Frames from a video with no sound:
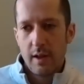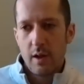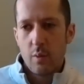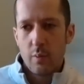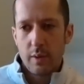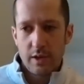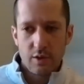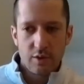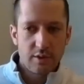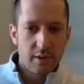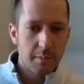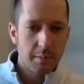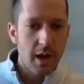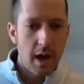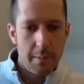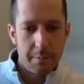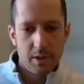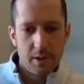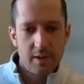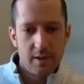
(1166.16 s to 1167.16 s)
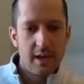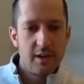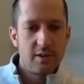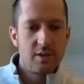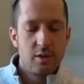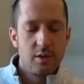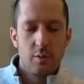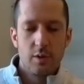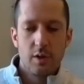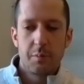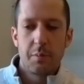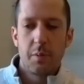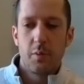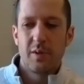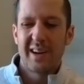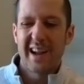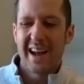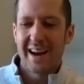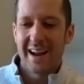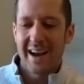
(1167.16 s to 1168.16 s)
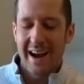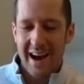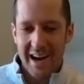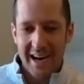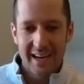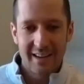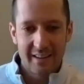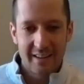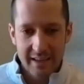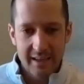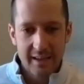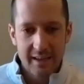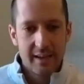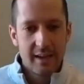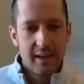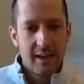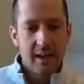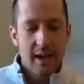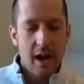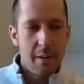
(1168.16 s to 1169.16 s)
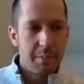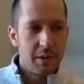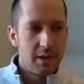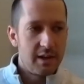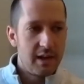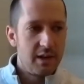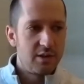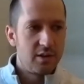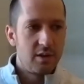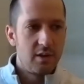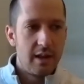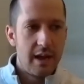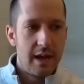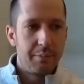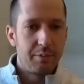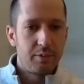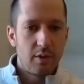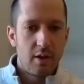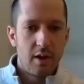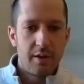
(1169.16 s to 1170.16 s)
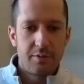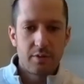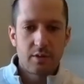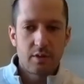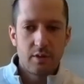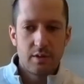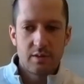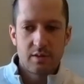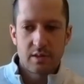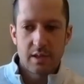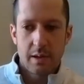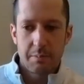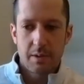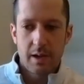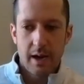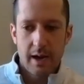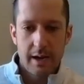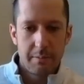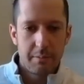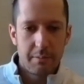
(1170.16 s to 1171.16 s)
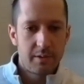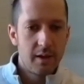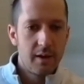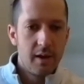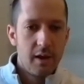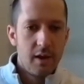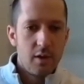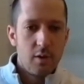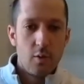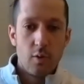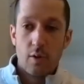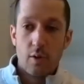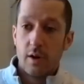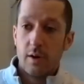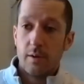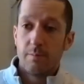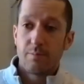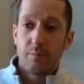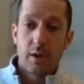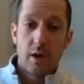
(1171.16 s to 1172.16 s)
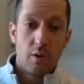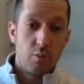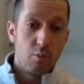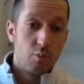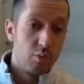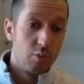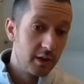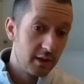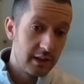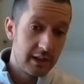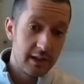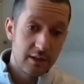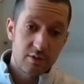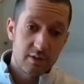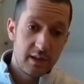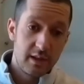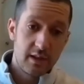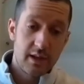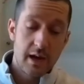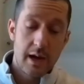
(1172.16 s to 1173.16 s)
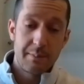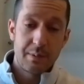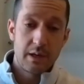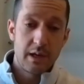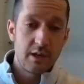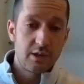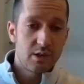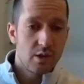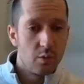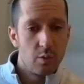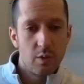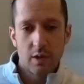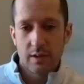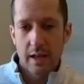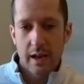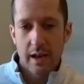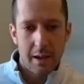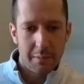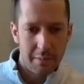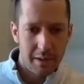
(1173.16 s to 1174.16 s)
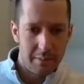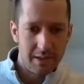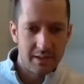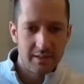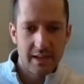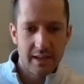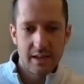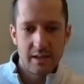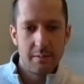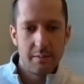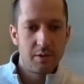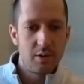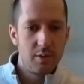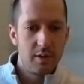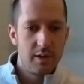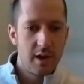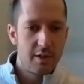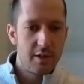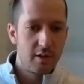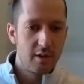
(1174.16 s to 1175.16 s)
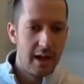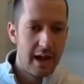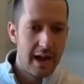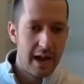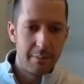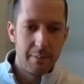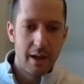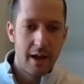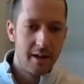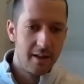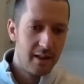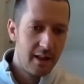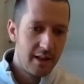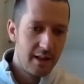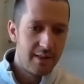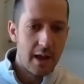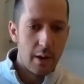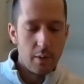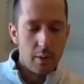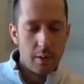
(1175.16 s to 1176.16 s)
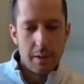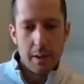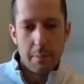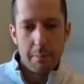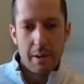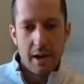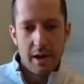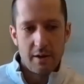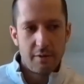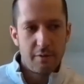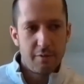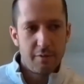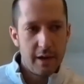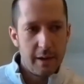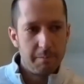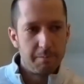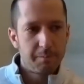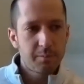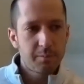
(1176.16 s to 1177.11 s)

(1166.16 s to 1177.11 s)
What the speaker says: we do some computational work, but we're not a highly computational lab. So I'll have students sometimes who are really interested in computational work that I'll maybe send them to another lab that would be a better fit.